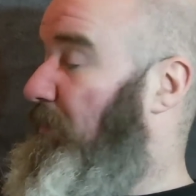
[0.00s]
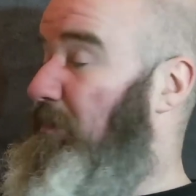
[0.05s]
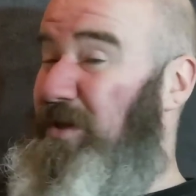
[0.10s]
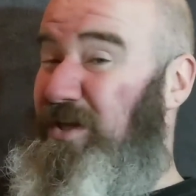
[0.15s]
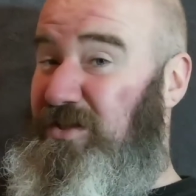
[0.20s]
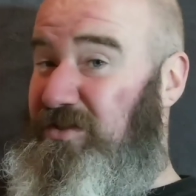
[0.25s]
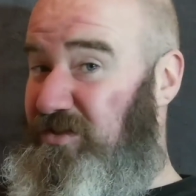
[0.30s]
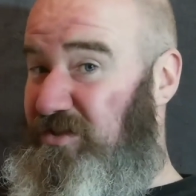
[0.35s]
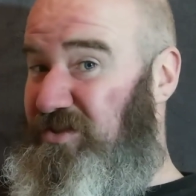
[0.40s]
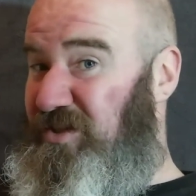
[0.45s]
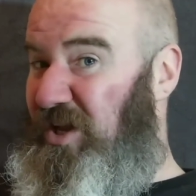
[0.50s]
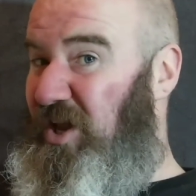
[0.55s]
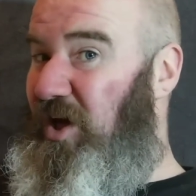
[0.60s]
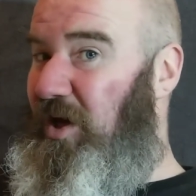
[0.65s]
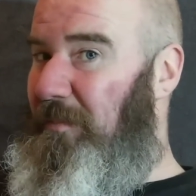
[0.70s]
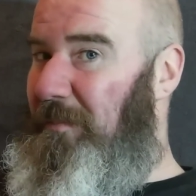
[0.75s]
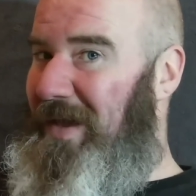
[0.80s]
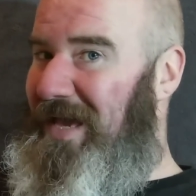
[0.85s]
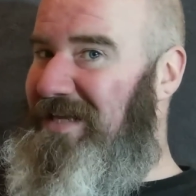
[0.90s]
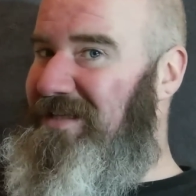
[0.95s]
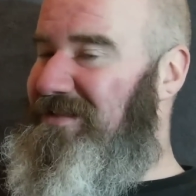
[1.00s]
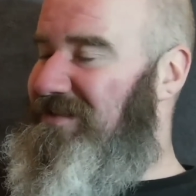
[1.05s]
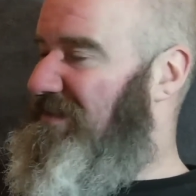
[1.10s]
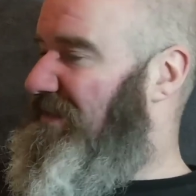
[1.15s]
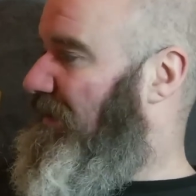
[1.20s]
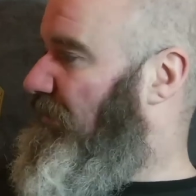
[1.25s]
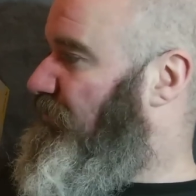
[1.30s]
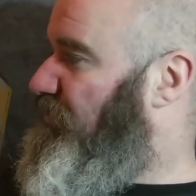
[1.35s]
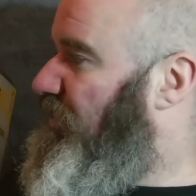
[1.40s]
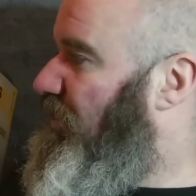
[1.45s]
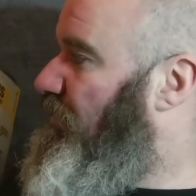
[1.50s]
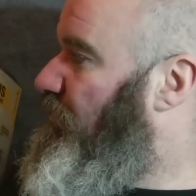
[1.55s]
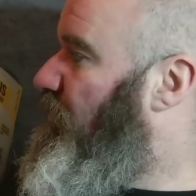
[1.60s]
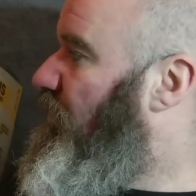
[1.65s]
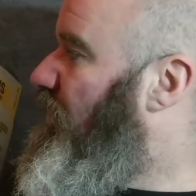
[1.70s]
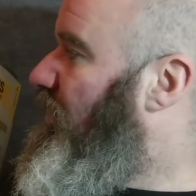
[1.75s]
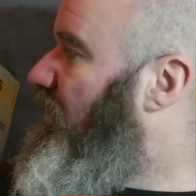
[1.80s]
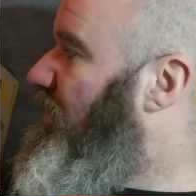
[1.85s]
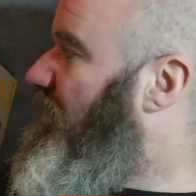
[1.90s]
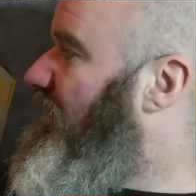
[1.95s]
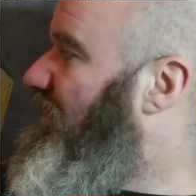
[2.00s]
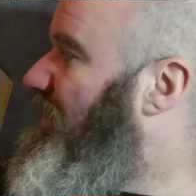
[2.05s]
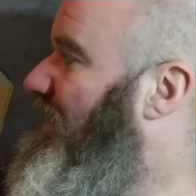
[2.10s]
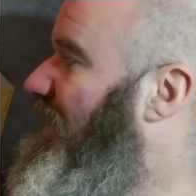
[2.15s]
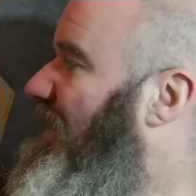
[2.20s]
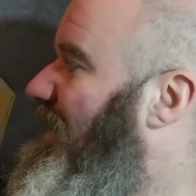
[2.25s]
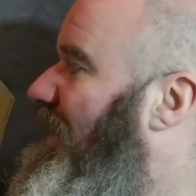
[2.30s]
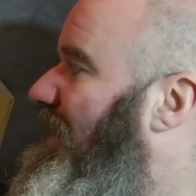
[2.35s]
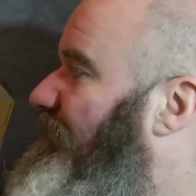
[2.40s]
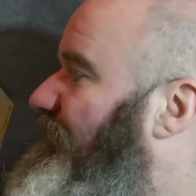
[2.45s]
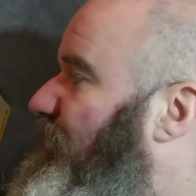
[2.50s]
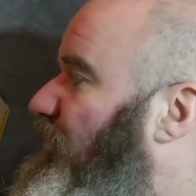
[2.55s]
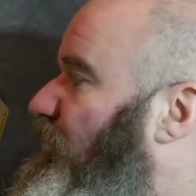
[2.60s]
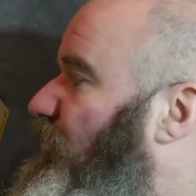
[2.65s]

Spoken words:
because there's a lot of paints now, so they kind of have